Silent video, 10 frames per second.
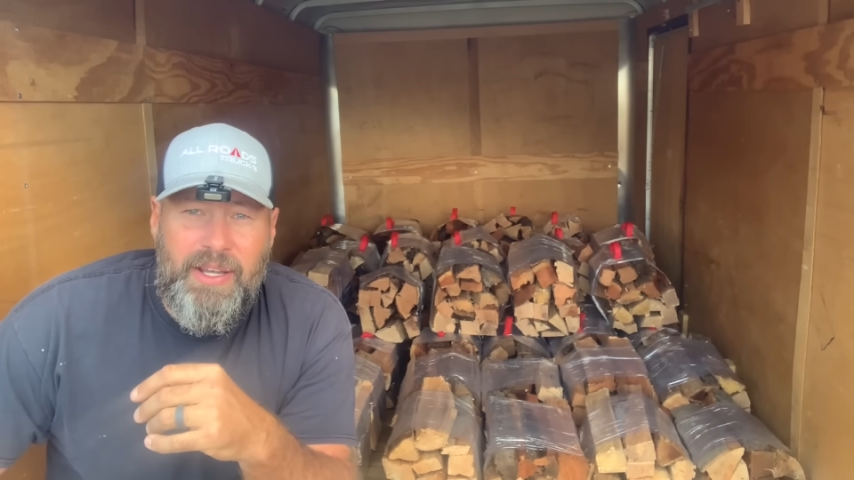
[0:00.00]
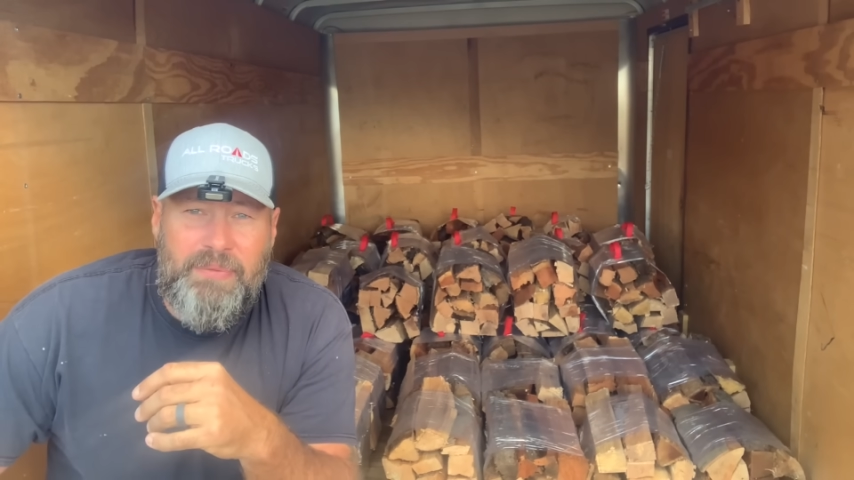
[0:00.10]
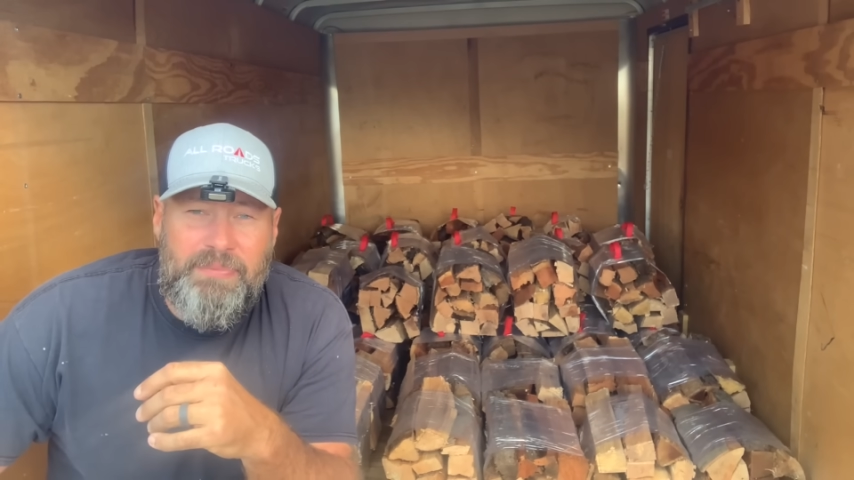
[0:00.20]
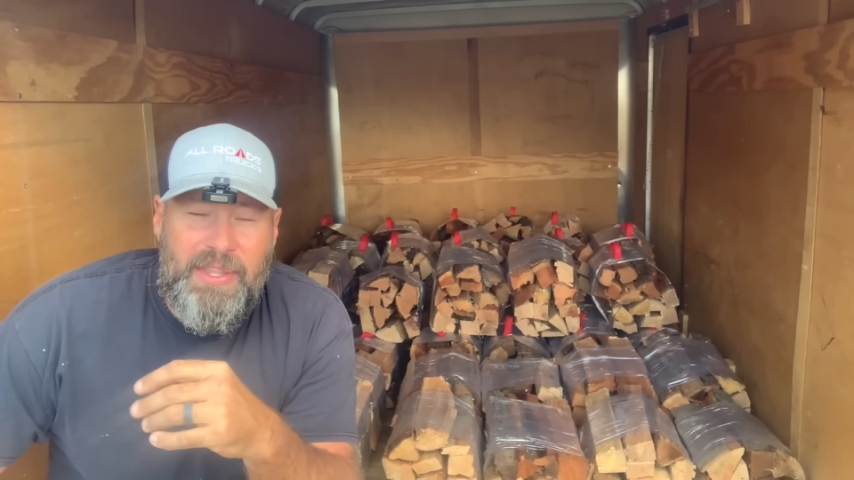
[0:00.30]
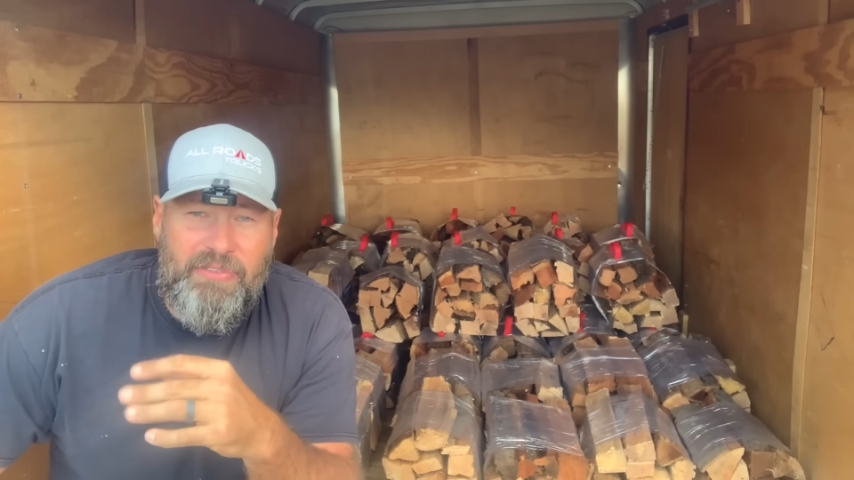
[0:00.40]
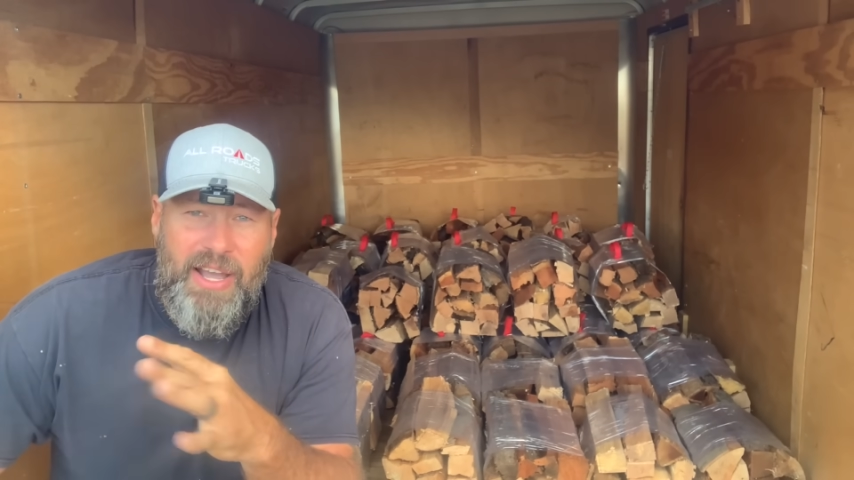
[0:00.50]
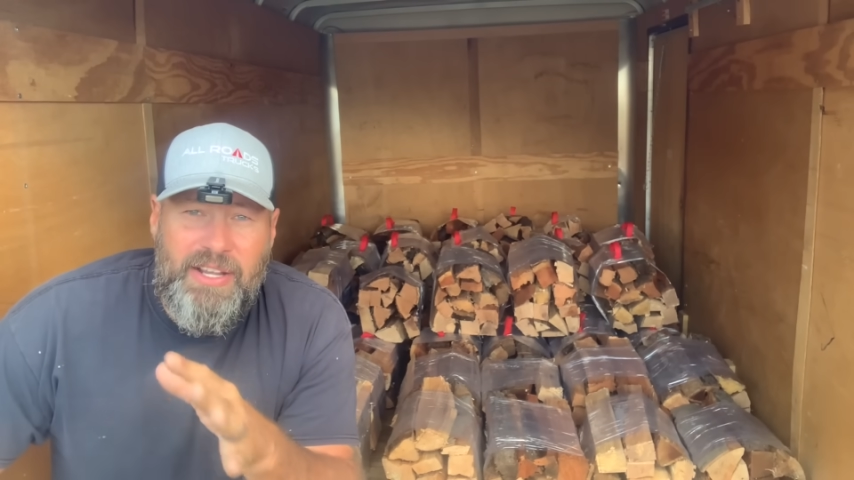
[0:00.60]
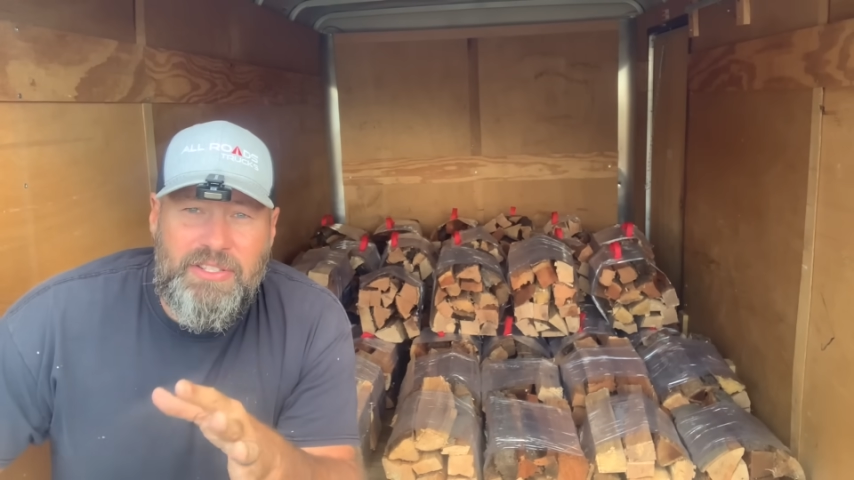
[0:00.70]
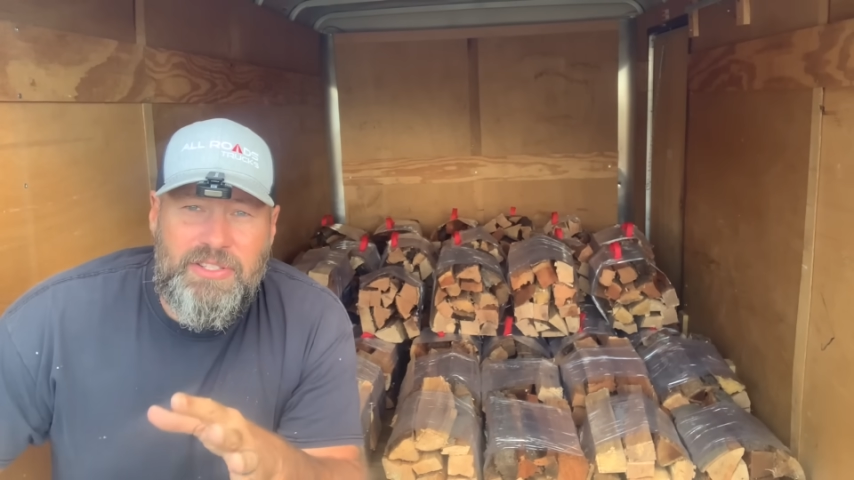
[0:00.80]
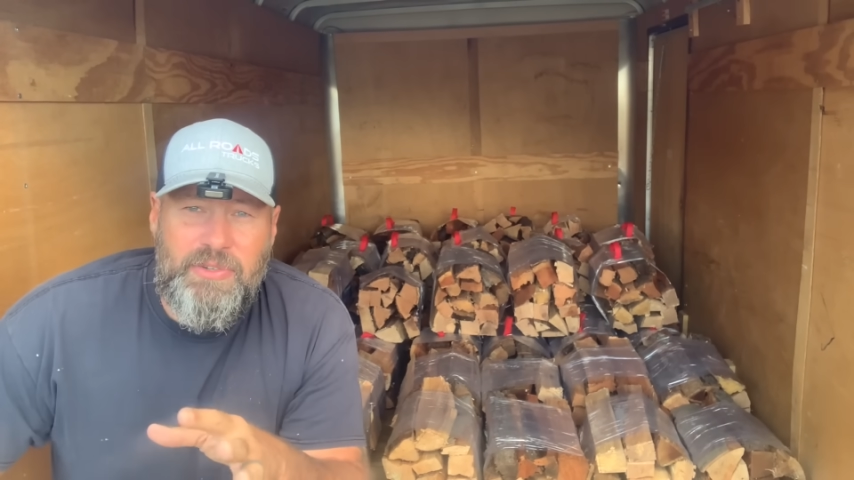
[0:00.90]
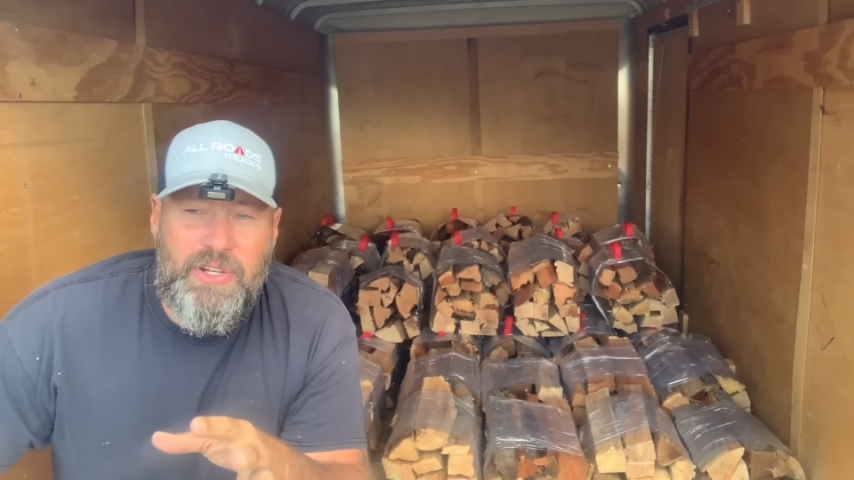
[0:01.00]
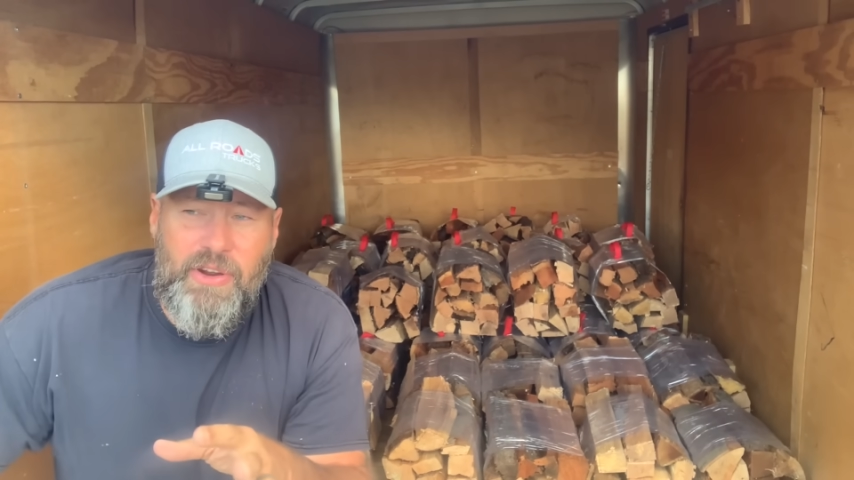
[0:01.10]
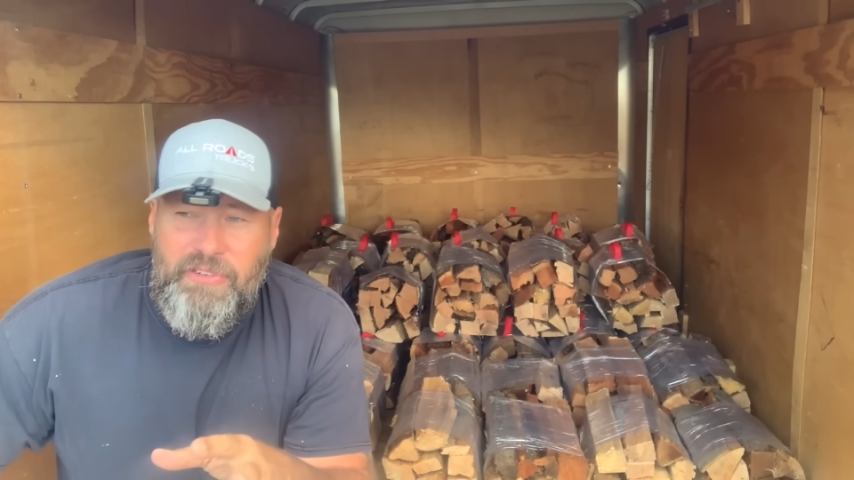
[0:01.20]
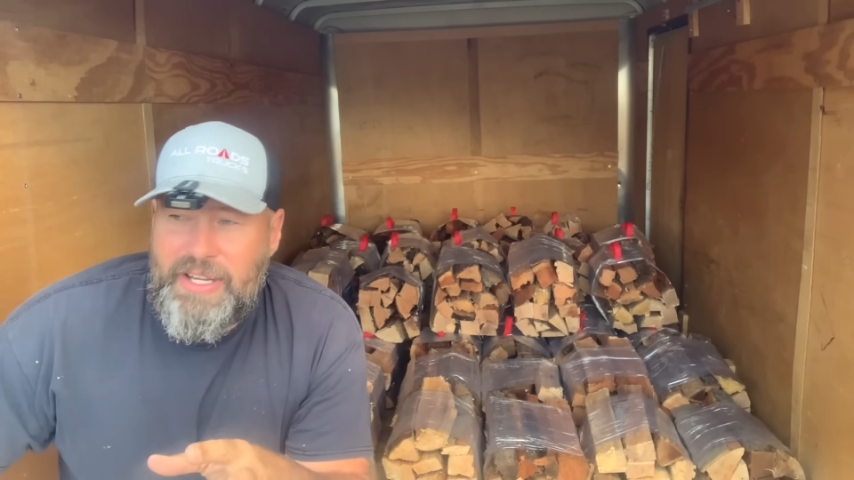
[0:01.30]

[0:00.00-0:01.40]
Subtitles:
up. If I could do it over